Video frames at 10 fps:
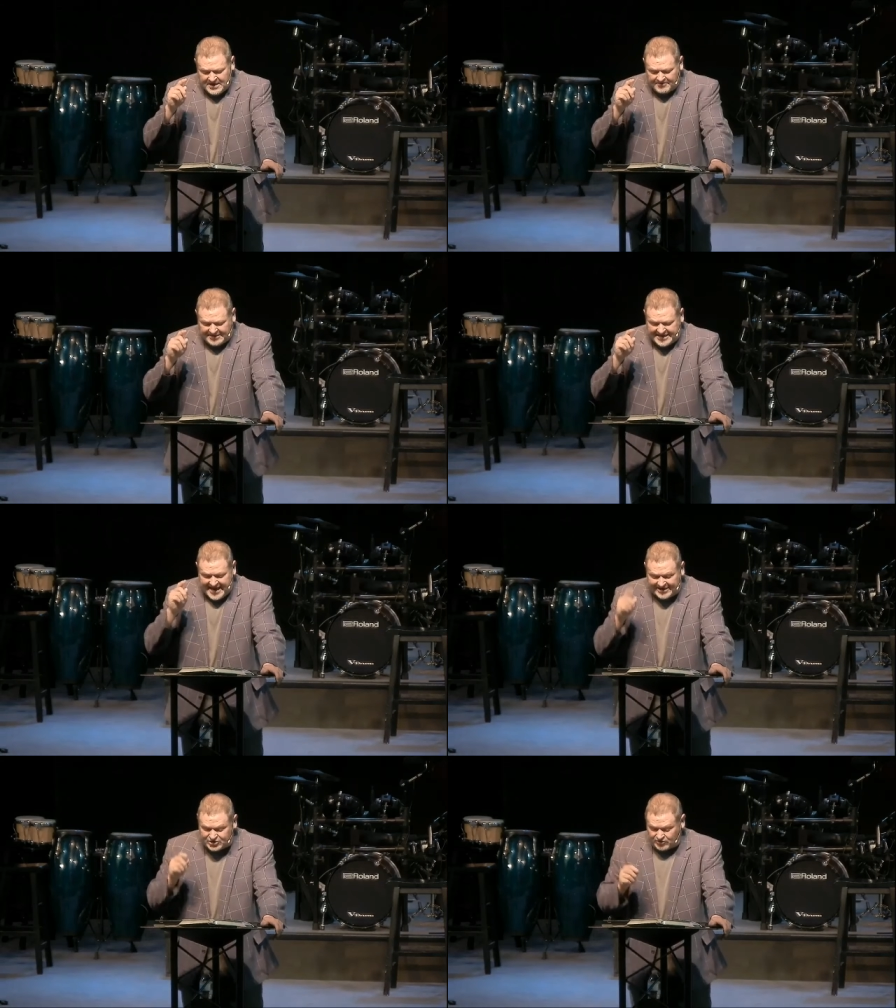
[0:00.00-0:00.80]
but the
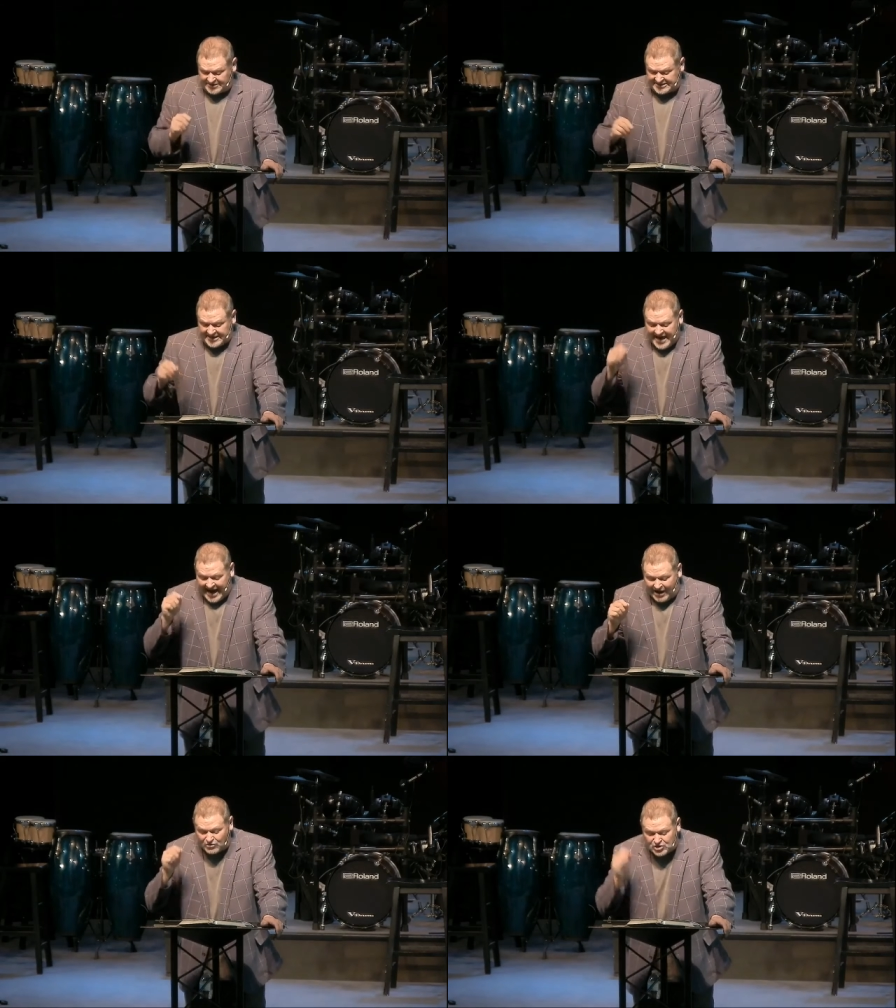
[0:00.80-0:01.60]
answer is
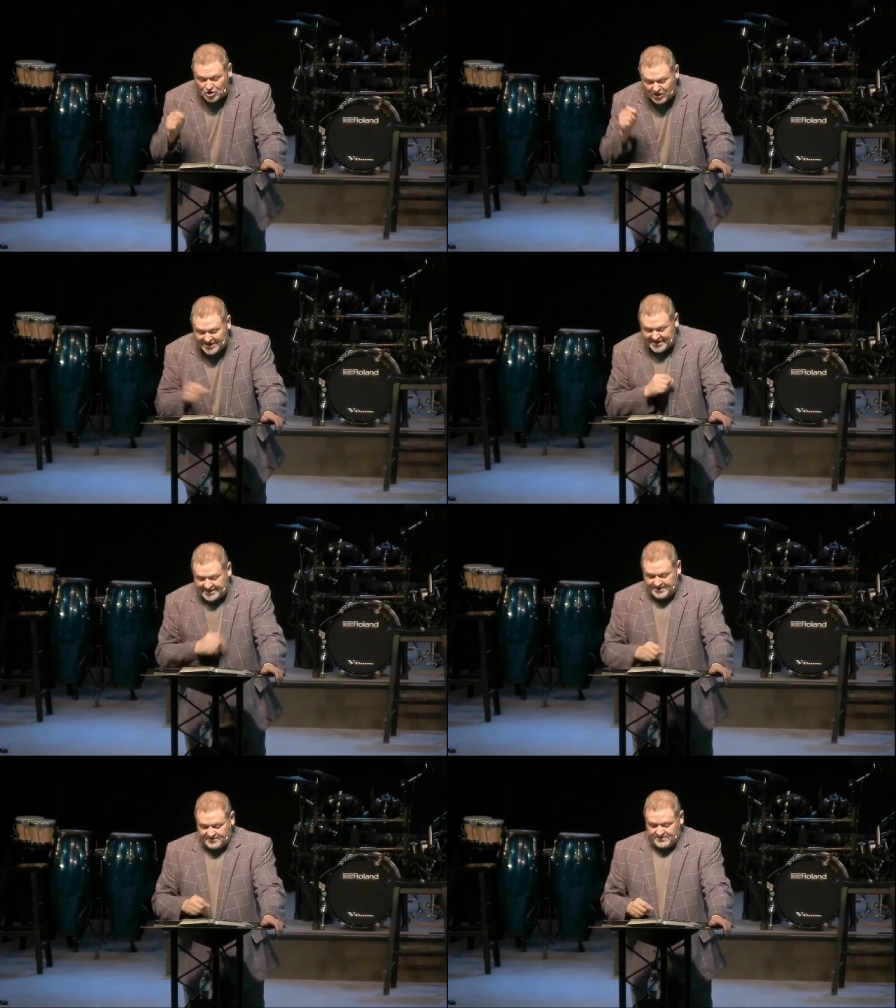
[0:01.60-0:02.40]
how could
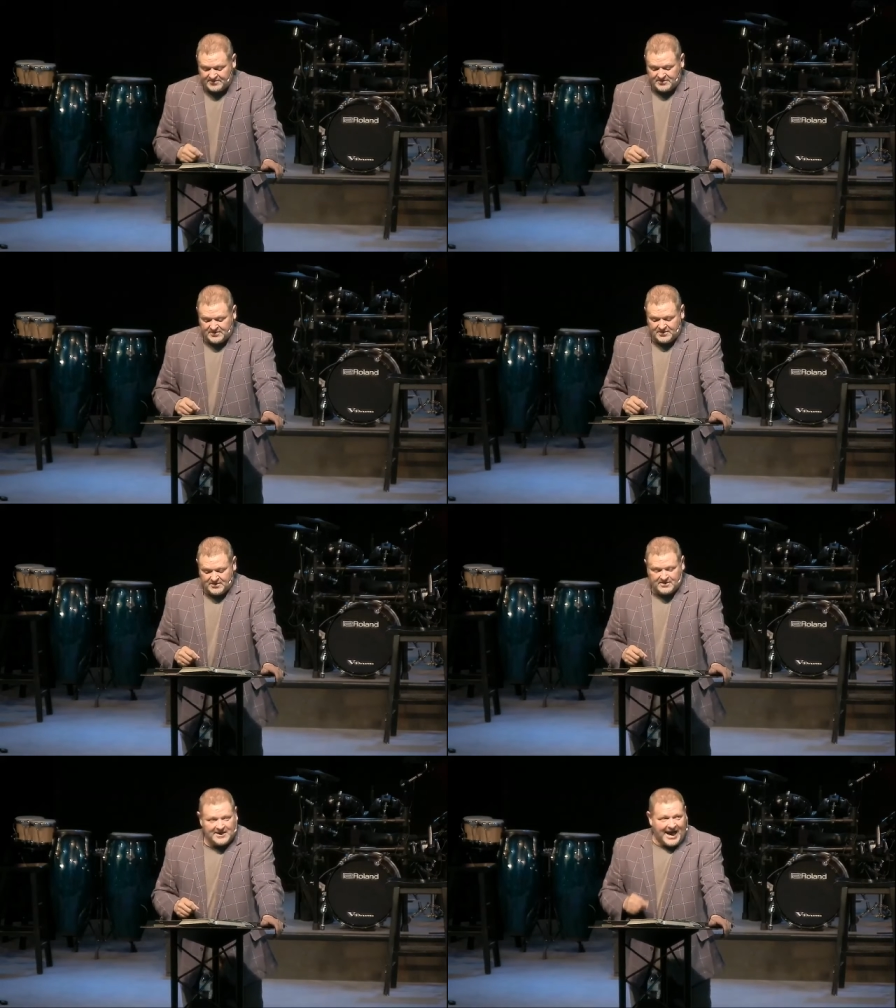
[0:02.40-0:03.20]
he?
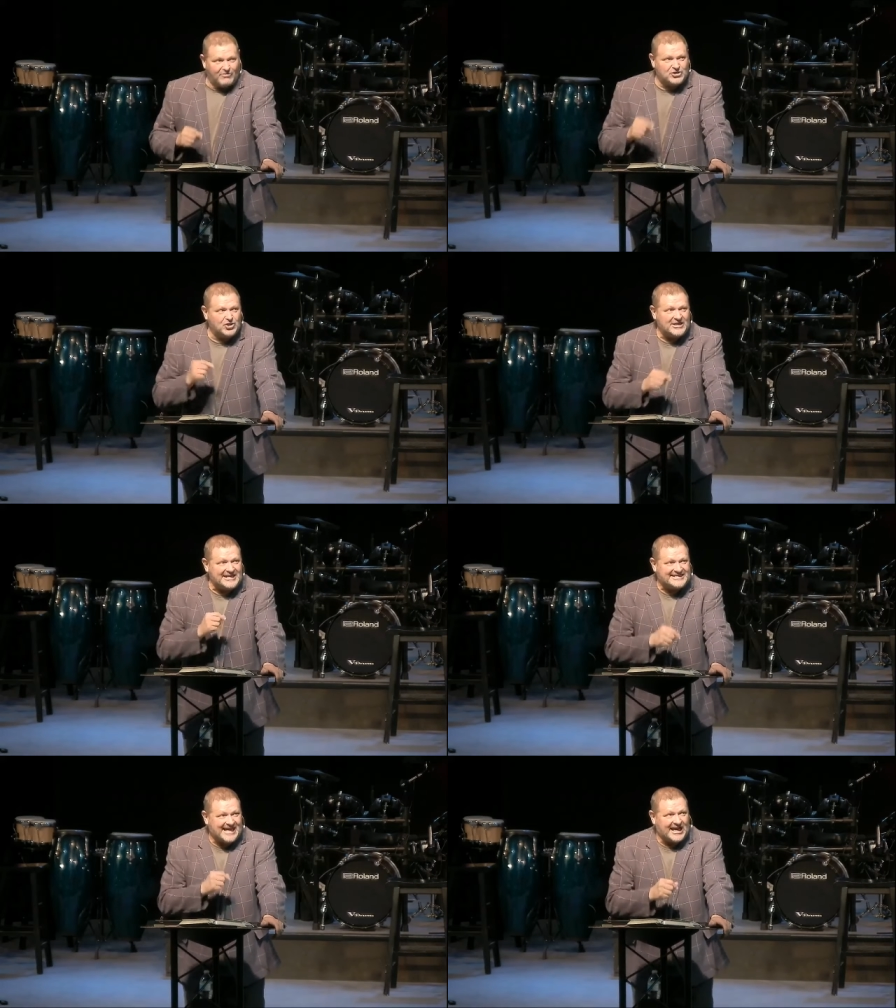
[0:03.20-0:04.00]
How could he
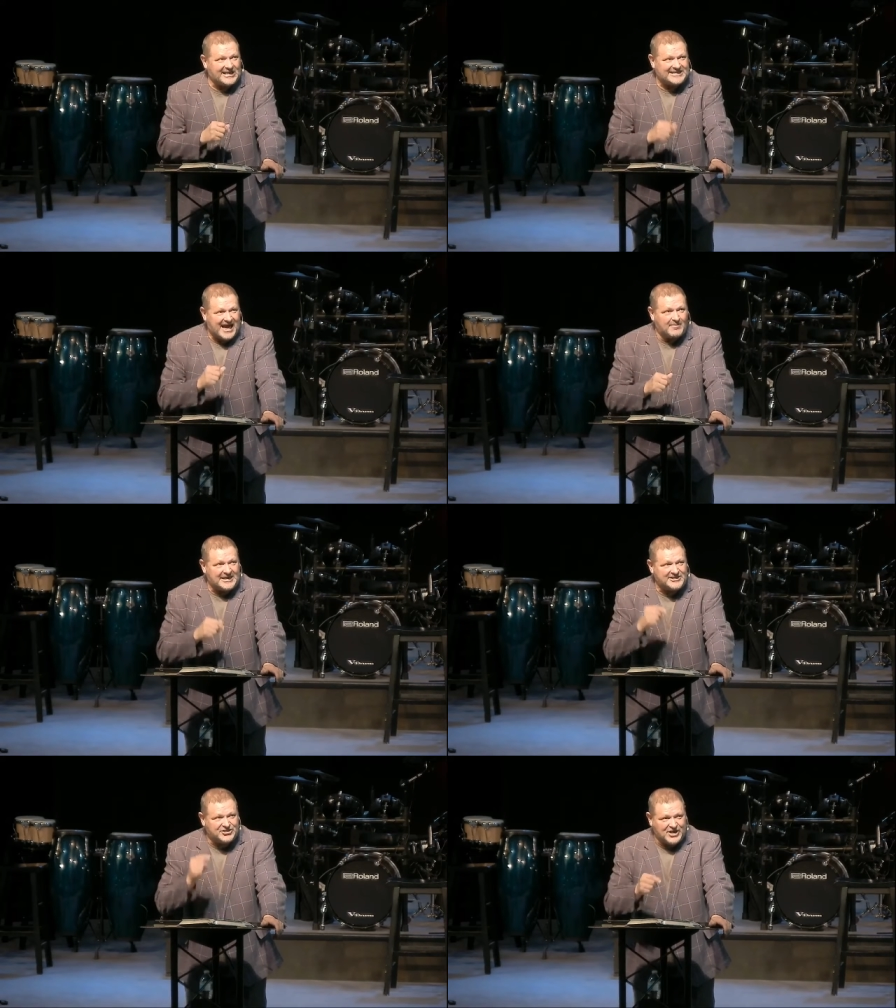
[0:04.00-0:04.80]
tell us how
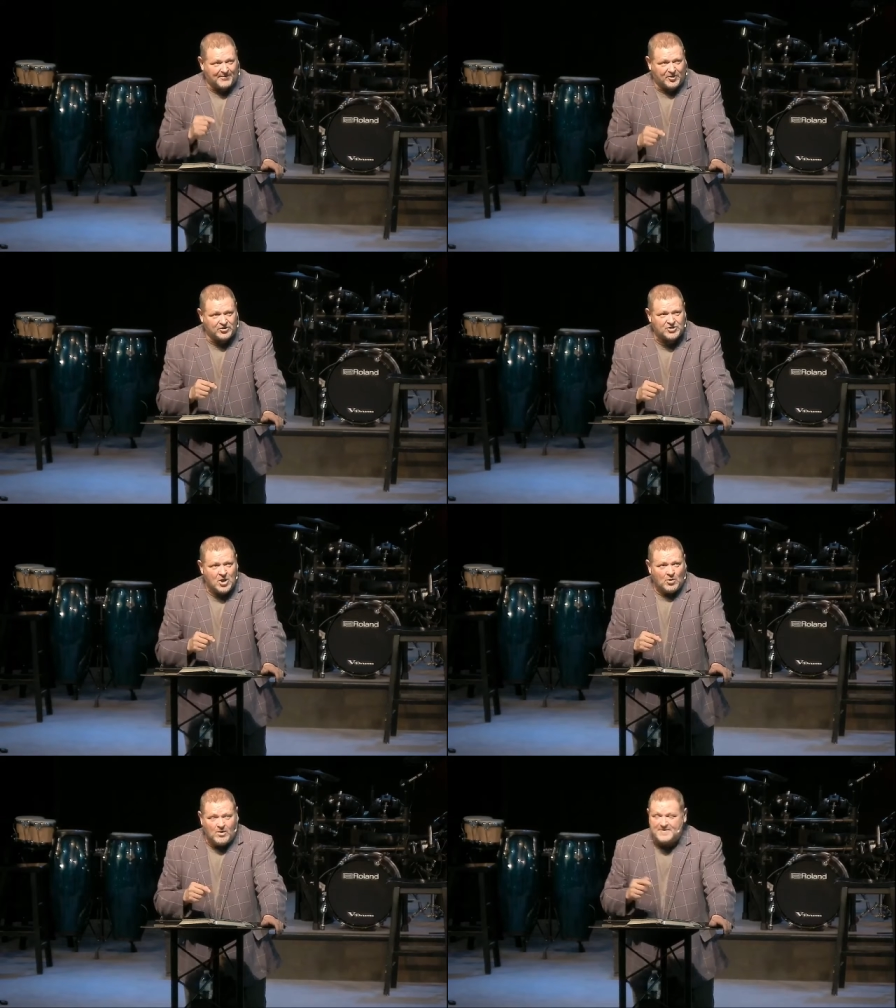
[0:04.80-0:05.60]
many shepherds
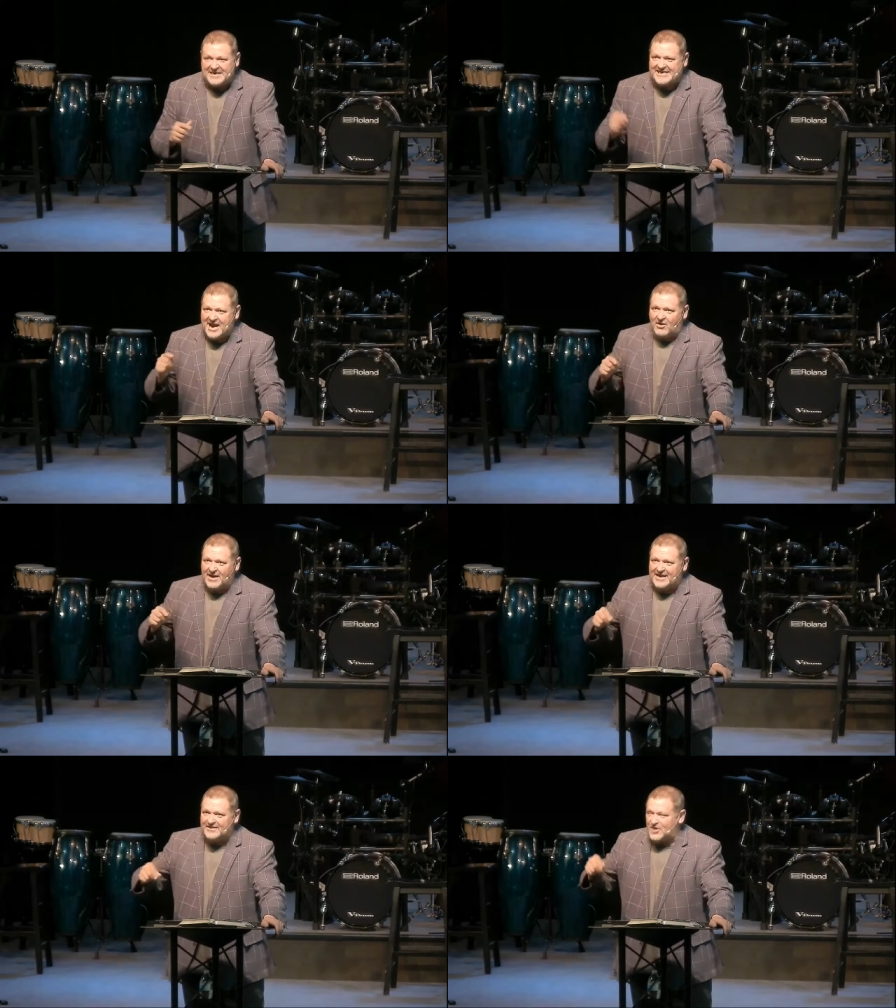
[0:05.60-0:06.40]
would be
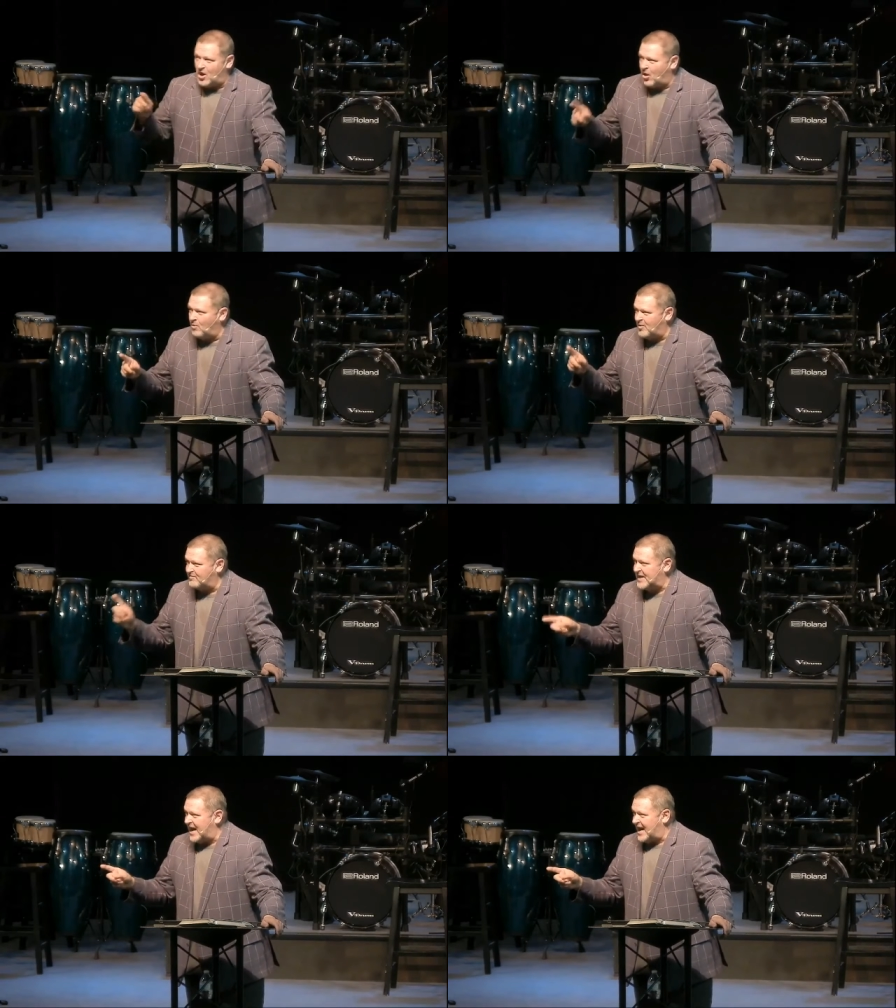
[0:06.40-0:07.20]
carrying the hope of
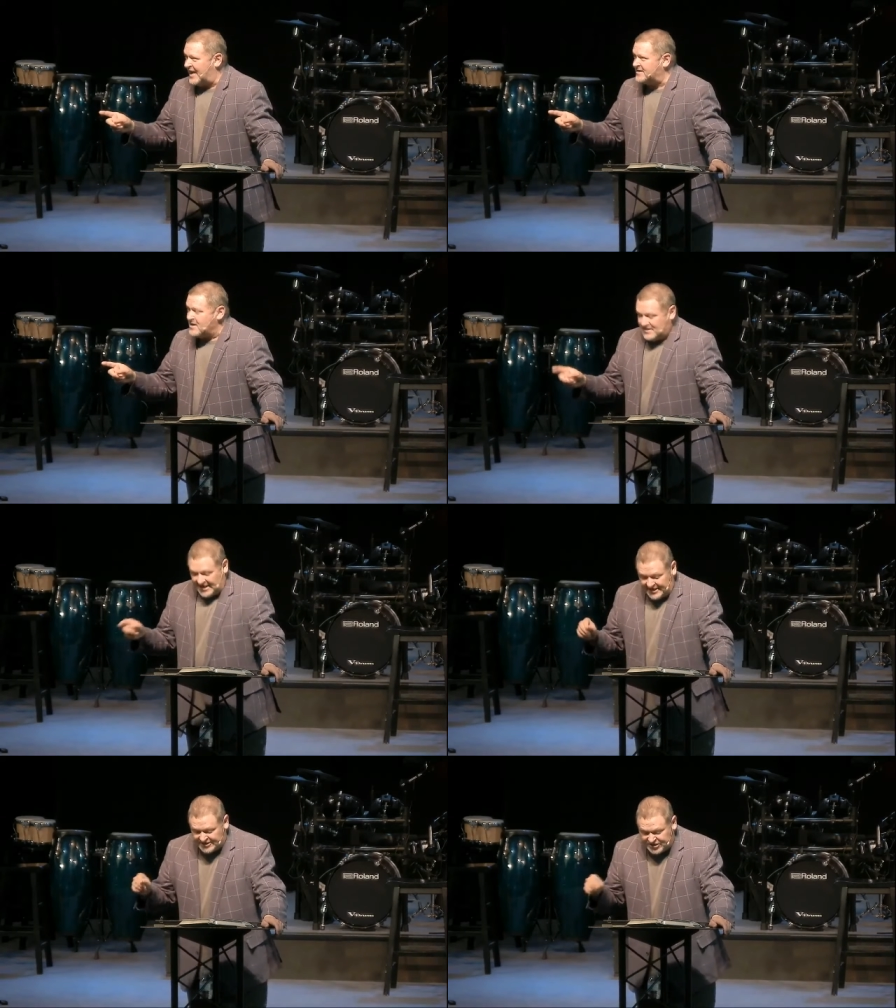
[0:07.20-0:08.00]
God that
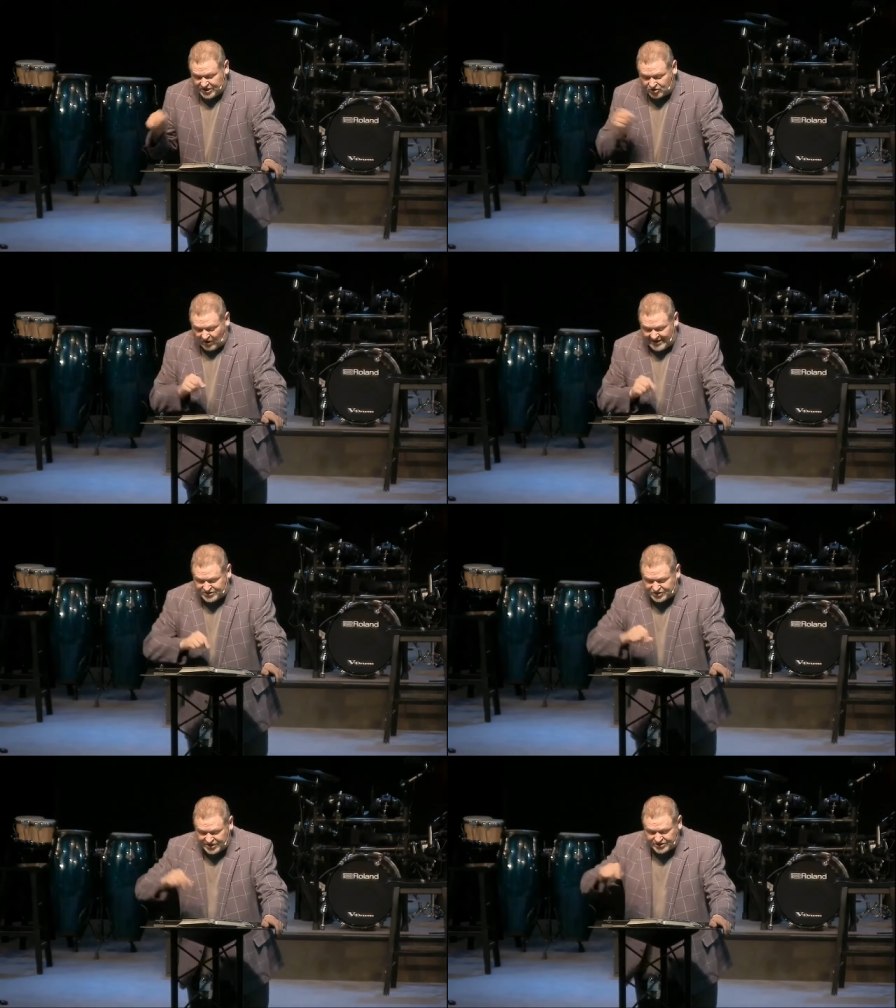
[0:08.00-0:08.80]
is in Christ
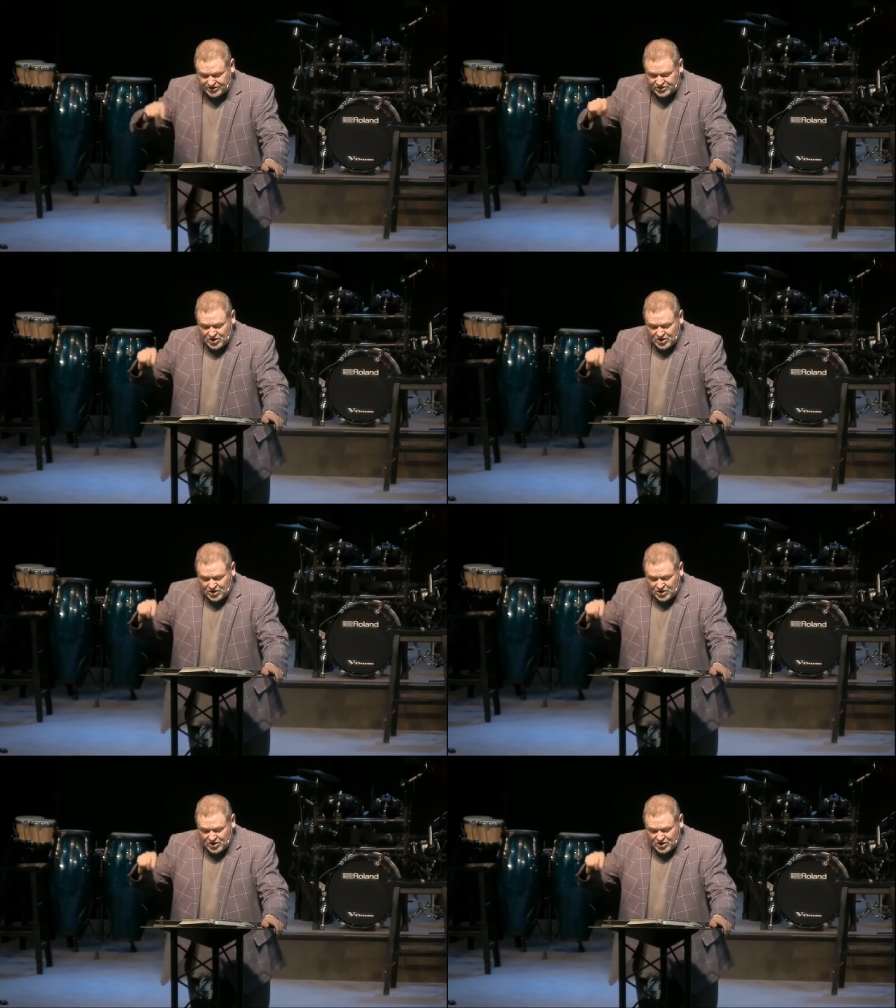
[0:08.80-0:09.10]
Jesus